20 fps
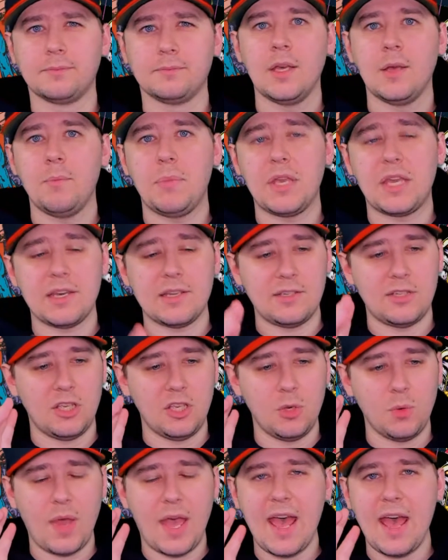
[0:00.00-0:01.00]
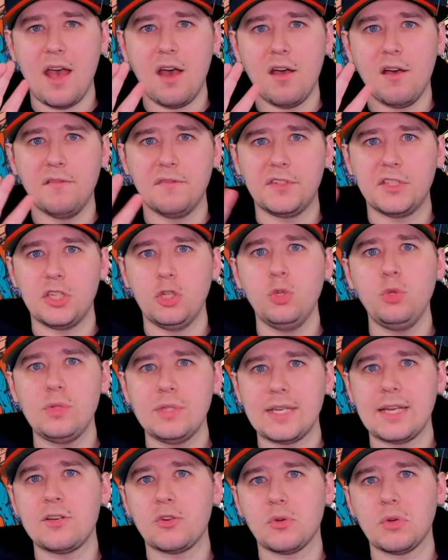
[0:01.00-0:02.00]
Because you have 2
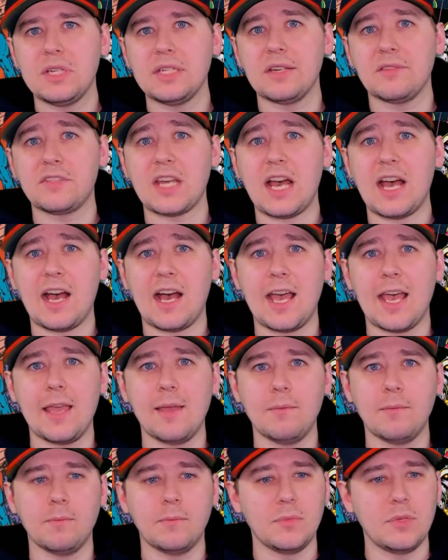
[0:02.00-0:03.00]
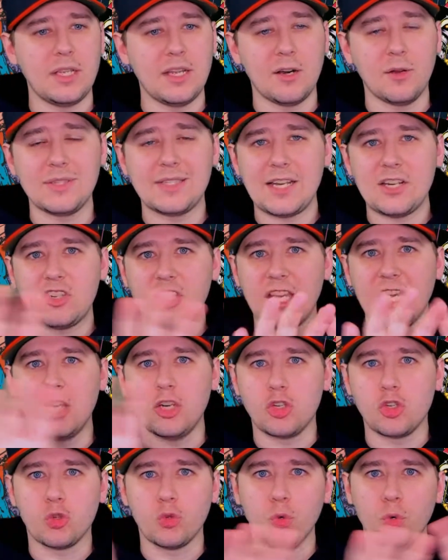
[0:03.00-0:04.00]
centuries of time, essentially
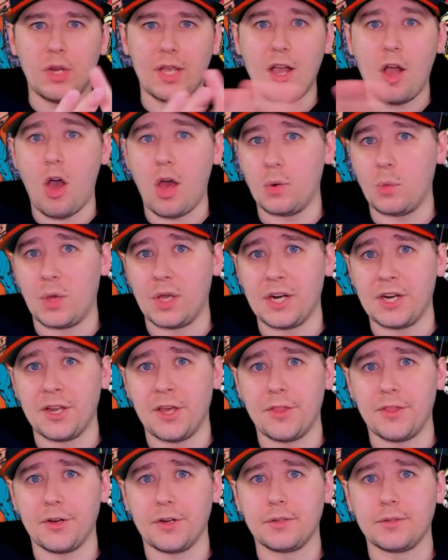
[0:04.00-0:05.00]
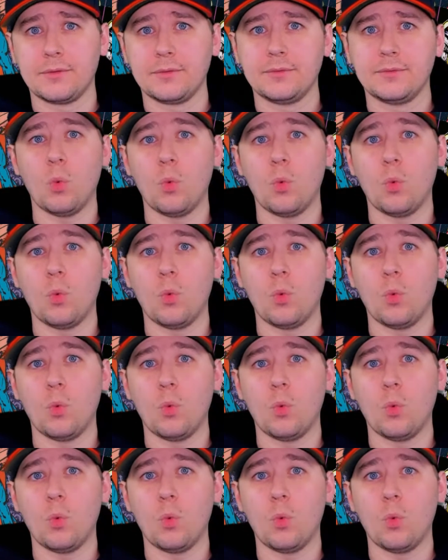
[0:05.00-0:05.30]
intruding on one another.